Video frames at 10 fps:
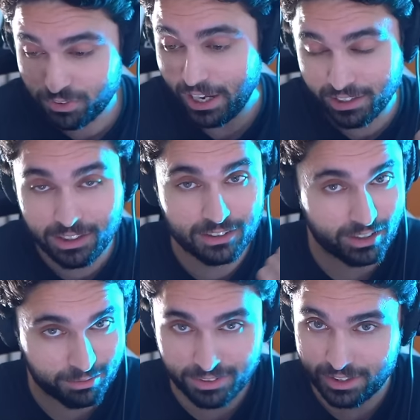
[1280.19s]
We had the,
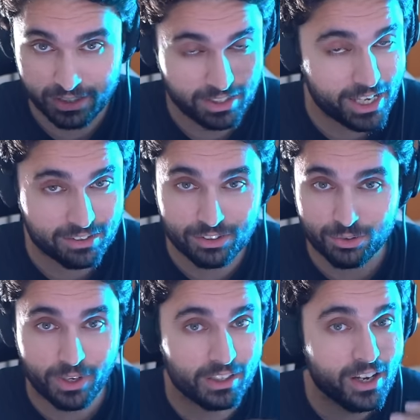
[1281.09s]
the, the
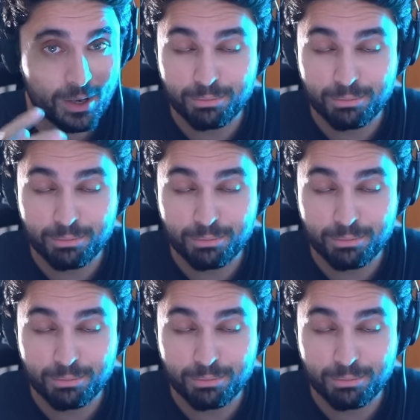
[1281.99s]
Assassin's Creed